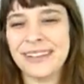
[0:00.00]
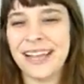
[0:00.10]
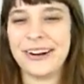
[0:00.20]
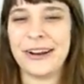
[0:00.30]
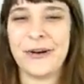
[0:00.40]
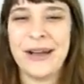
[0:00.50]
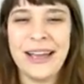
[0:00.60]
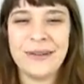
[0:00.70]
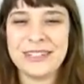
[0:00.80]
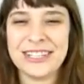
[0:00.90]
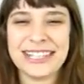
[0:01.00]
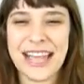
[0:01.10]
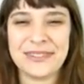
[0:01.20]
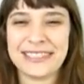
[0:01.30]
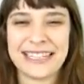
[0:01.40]
I don't know. We'll just
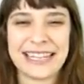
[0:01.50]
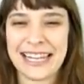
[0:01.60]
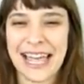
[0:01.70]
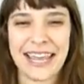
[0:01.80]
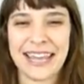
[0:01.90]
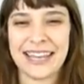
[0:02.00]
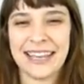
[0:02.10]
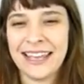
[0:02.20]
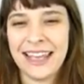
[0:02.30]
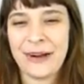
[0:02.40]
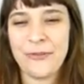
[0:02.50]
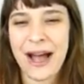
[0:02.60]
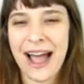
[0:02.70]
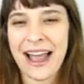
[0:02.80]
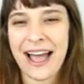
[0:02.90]
have to see. Like, I,
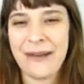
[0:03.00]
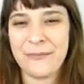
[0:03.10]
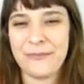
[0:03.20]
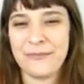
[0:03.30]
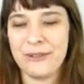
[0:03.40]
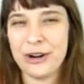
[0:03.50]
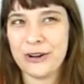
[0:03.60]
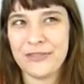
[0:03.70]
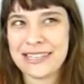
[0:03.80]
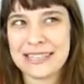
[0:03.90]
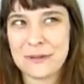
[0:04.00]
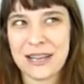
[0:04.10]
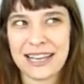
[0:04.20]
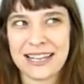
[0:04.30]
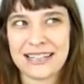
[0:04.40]
I, I'm nervous
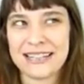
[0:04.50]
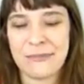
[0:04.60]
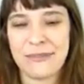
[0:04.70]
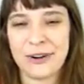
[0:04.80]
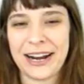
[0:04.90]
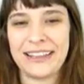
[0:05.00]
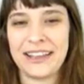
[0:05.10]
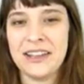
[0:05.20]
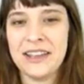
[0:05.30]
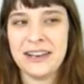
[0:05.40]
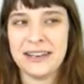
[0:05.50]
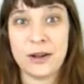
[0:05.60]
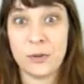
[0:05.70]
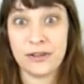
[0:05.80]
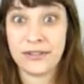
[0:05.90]
because I'm afraid that
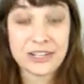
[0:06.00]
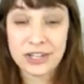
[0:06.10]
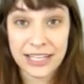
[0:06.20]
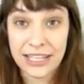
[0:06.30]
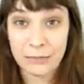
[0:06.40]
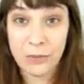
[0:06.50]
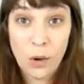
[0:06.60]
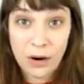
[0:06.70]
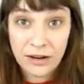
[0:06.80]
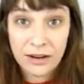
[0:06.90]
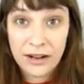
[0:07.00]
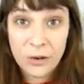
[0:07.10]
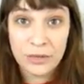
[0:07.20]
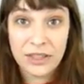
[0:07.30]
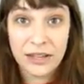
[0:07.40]
Nick will eventually get bored
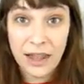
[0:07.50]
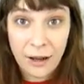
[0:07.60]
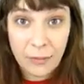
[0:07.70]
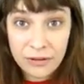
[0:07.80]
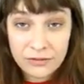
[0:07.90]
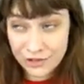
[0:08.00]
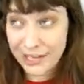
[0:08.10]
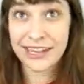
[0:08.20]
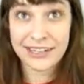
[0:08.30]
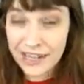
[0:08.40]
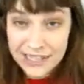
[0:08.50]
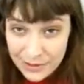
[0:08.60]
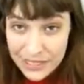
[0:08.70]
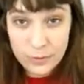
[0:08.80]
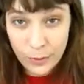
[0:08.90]
with the club, just like he does
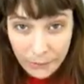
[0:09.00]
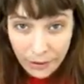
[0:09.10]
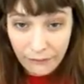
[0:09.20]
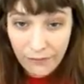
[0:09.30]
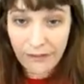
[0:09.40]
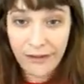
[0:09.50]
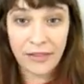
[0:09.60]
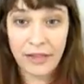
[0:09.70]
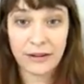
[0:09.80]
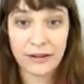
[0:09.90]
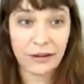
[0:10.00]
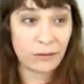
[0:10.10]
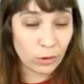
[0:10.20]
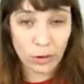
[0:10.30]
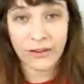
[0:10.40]
with his women, and then
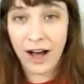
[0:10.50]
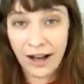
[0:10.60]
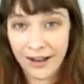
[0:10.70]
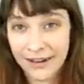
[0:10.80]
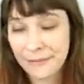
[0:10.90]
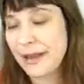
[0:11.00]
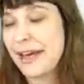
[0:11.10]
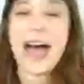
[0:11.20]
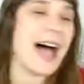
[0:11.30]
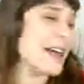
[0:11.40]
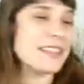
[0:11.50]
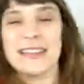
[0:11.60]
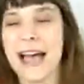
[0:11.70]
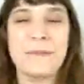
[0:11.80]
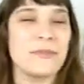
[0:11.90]
he'll move on. But I,
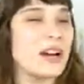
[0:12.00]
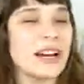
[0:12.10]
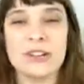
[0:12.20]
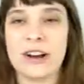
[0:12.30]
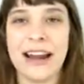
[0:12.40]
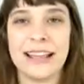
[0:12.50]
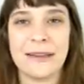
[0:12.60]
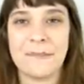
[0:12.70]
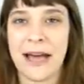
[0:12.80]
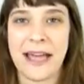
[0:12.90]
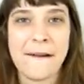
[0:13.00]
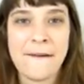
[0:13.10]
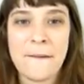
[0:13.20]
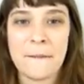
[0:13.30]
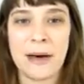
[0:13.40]
I am going to try to keep my
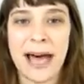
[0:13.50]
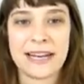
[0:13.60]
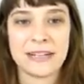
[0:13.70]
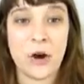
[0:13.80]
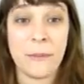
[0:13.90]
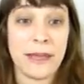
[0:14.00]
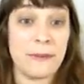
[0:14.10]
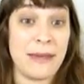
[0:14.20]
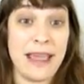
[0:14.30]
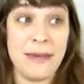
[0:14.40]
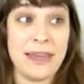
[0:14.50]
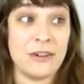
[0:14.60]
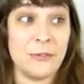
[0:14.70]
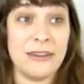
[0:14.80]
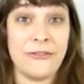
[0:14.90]
mind open. Maybe
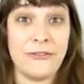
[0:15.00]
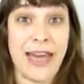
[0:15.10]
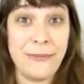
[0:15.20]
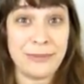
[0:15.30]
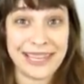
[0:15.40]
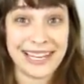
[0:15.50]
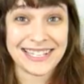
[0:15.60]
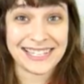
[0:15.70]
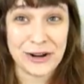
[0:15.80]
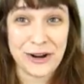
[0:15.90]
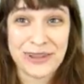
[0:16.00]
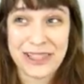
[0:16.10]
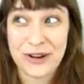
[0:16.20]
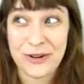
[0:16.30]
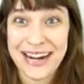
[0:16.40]
it'll be fabulous, and it'll be
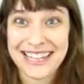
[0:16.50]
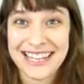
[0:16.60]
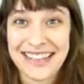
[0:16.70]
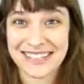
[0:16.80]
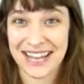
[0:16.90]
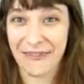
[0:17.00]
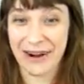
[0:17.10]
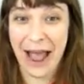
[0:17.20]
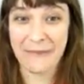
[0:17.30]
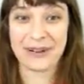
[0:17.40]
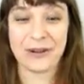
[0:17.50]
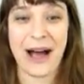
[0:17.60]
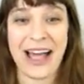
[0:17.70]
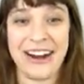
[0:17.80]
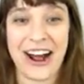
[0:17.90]
the greatest thing that's ever happened to
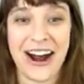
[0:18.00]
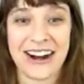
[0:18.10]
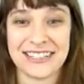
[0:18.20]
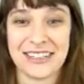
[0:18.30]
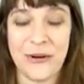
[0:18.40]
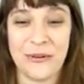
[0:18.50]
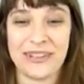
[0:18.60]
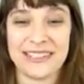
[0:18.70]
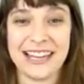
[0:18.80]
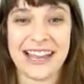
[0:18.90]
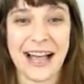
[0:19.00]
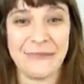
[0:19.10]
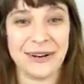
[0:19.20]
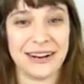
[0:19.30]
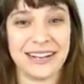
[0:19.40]
Y&R. So we'll see.
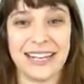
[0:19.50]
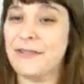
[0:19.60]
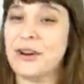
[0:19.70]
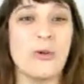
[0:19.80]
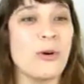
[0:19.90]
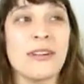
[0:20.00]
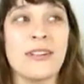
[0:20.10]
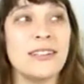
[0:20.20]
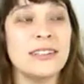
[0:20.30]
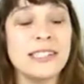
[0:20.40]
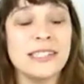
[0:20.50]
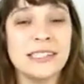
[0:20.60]
I'm going to give it a whirl.